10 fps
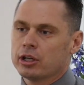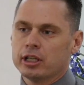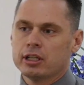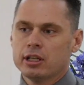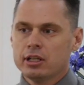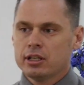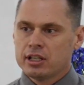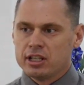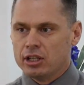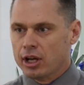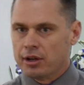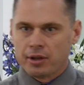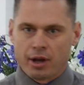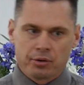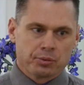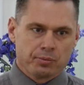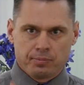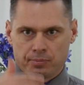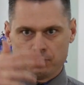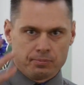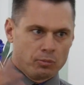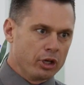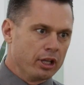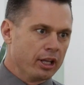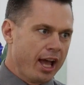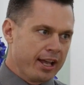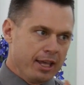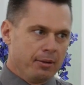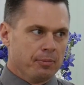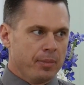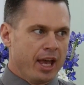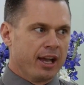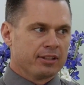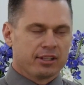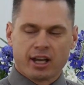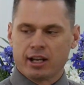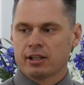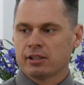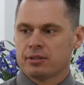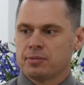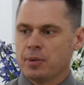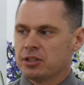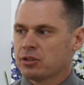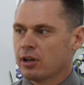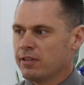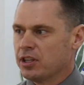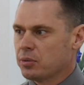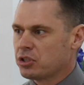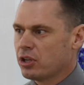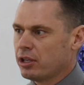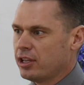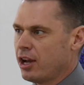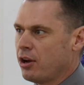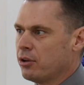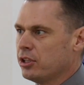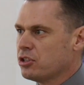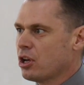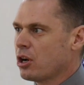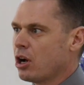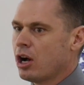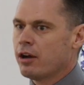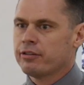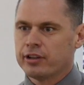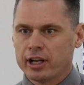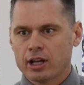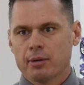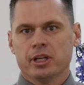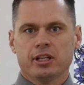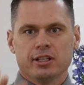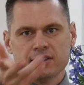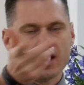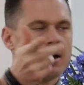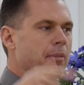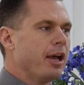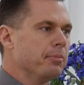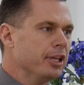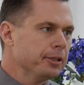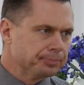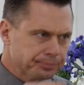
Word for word: And, you know, I was one of the, I came back to kind of make sure everything was shut down and shut off. And I come in and Tom met me.